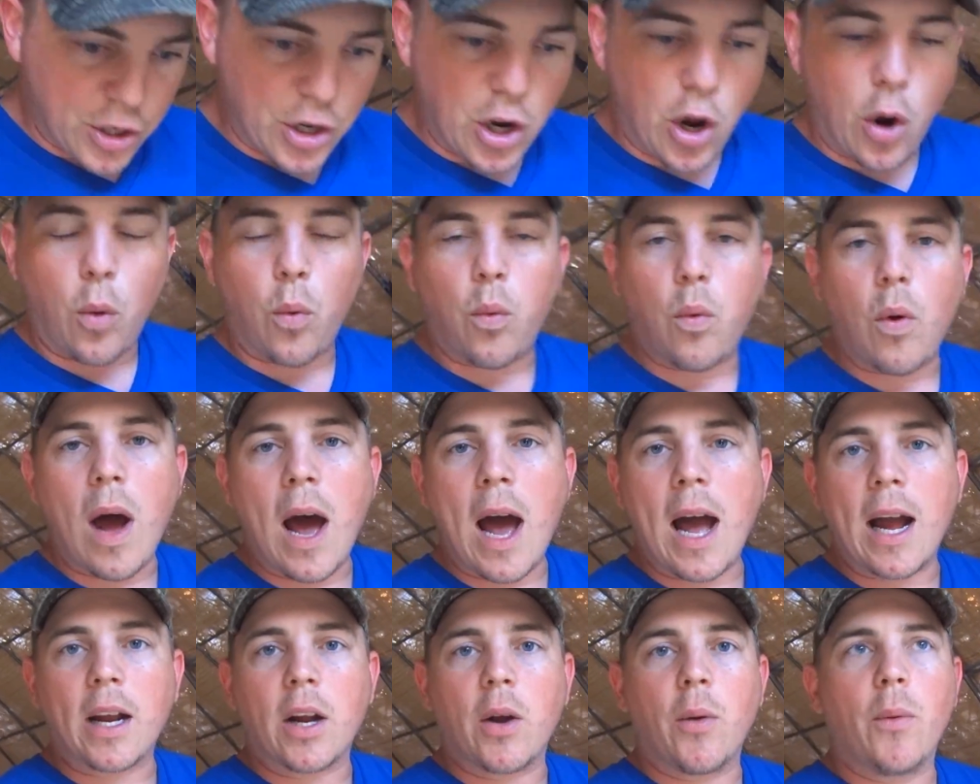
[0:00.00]
no
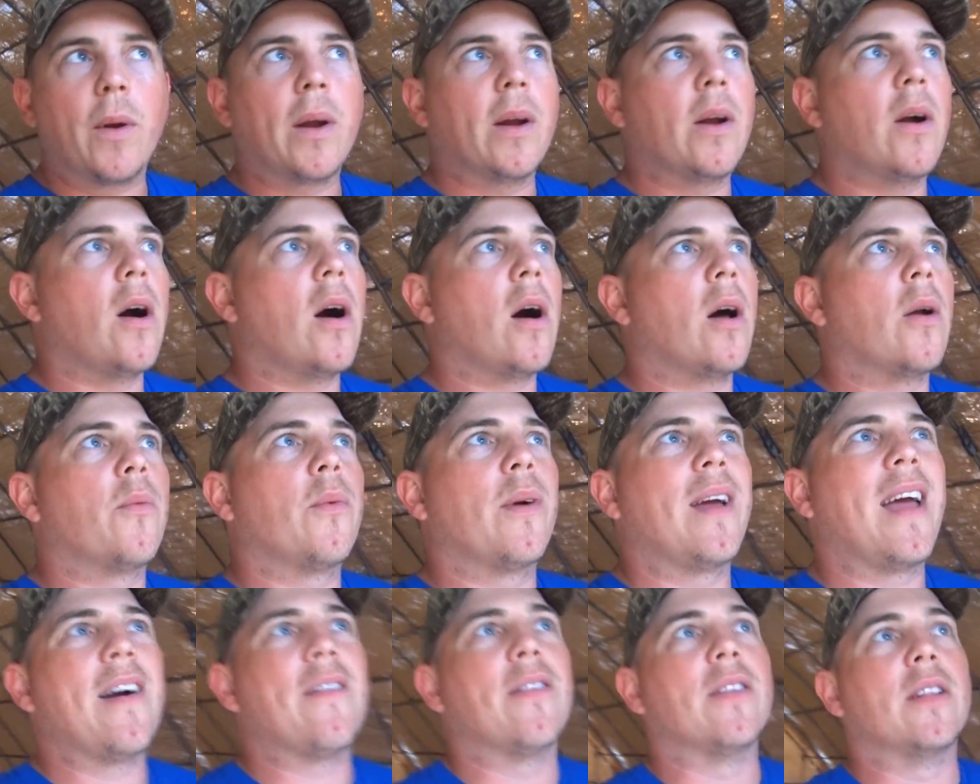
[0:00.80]
rot going on.
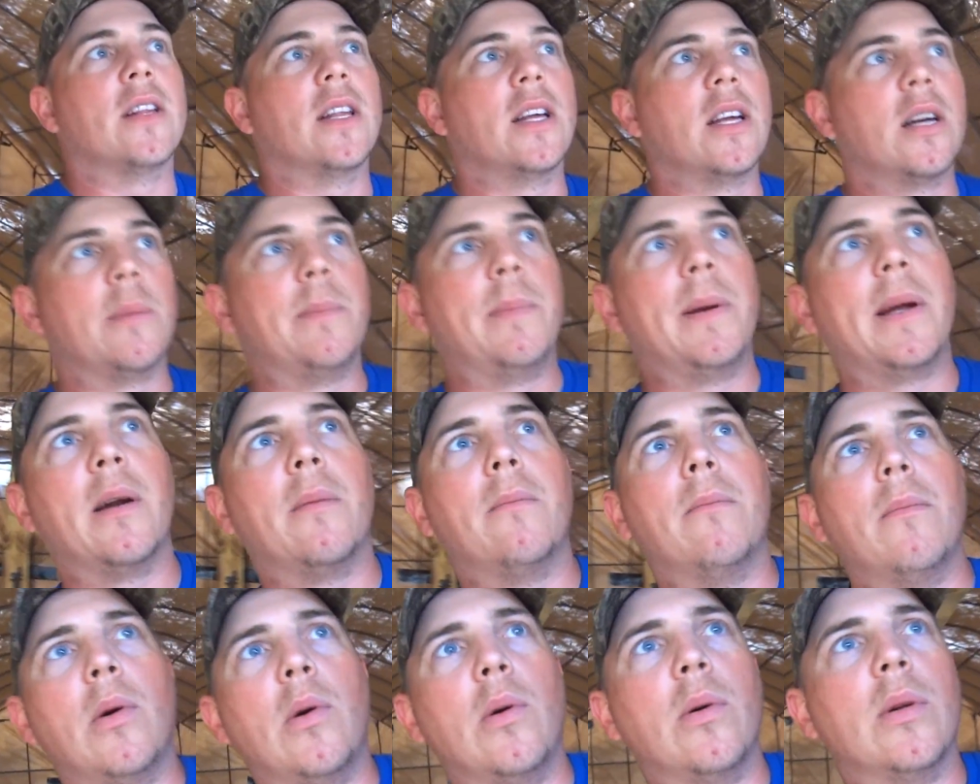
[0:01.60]
We have a little bit of
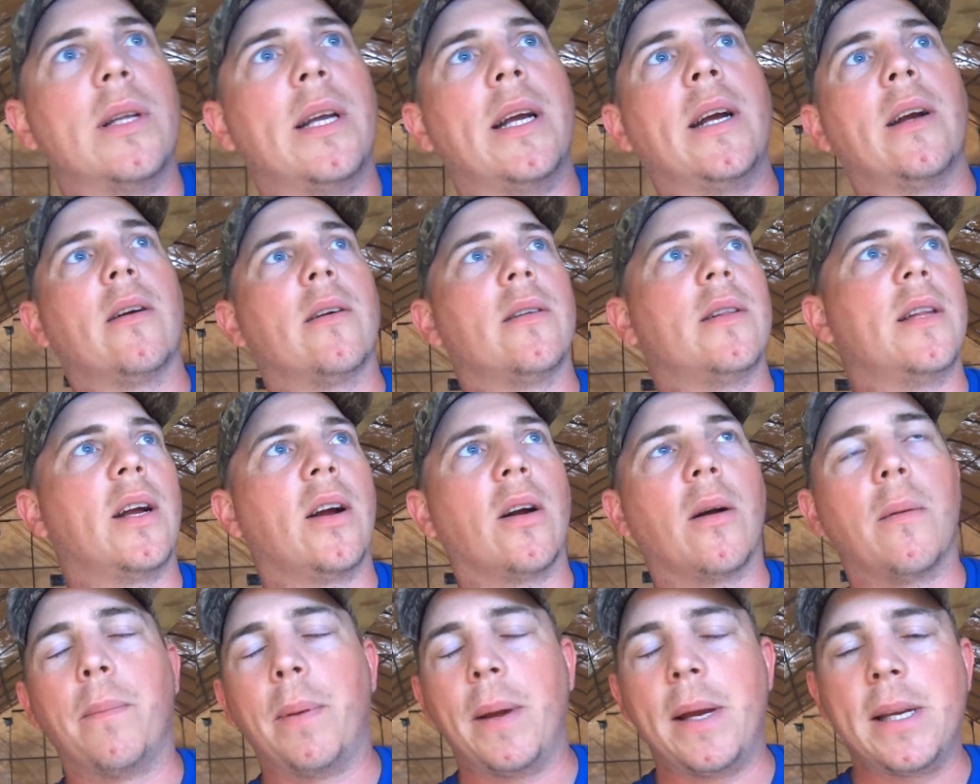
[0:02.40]
mold here and
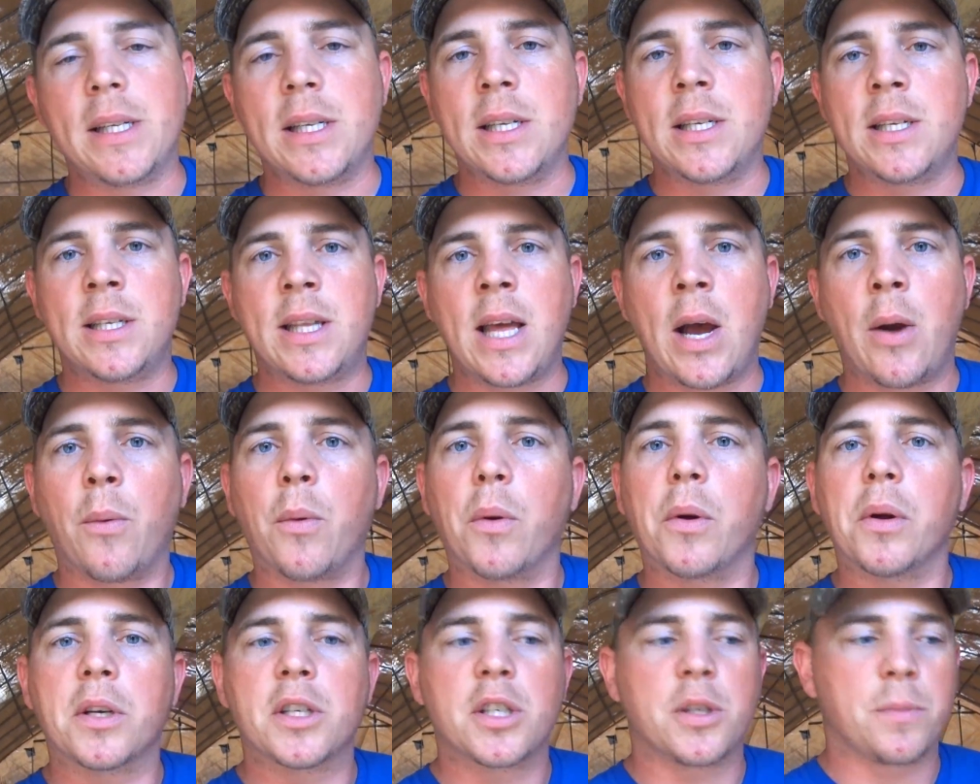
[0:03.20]
there on pieces that
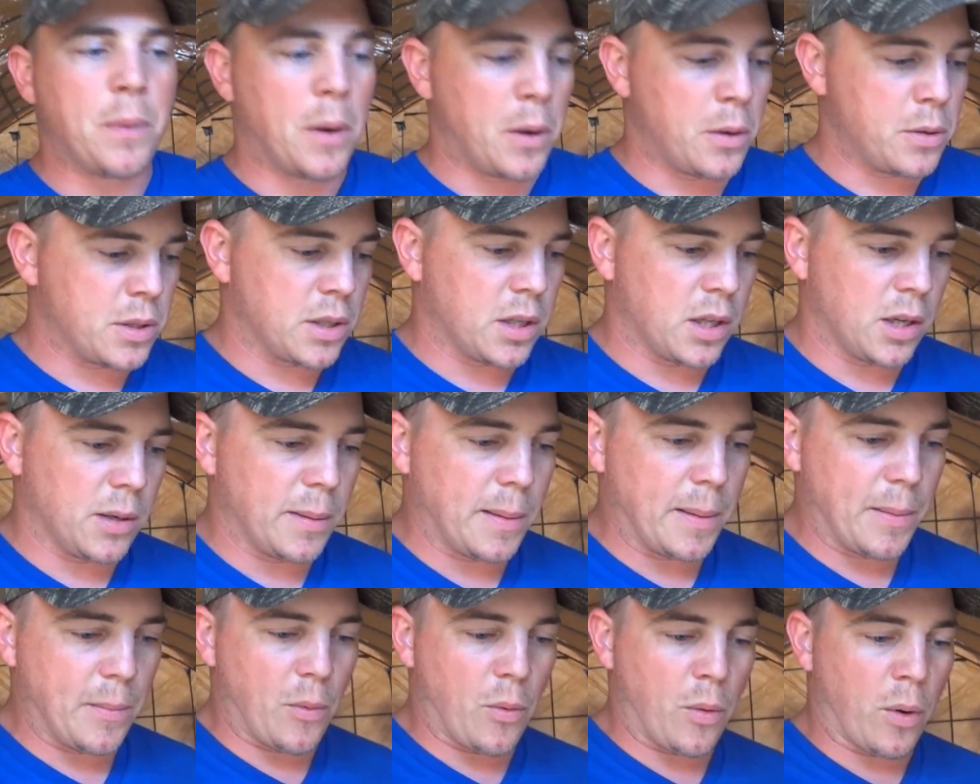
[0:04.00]
were exposed a little
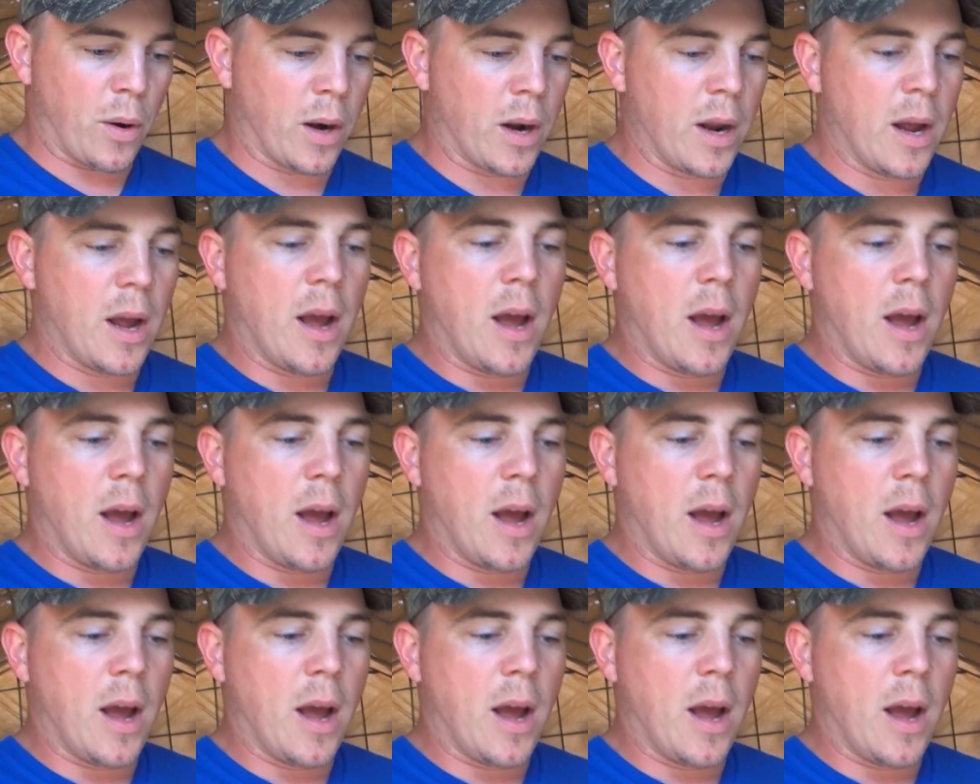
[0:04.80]
bit more.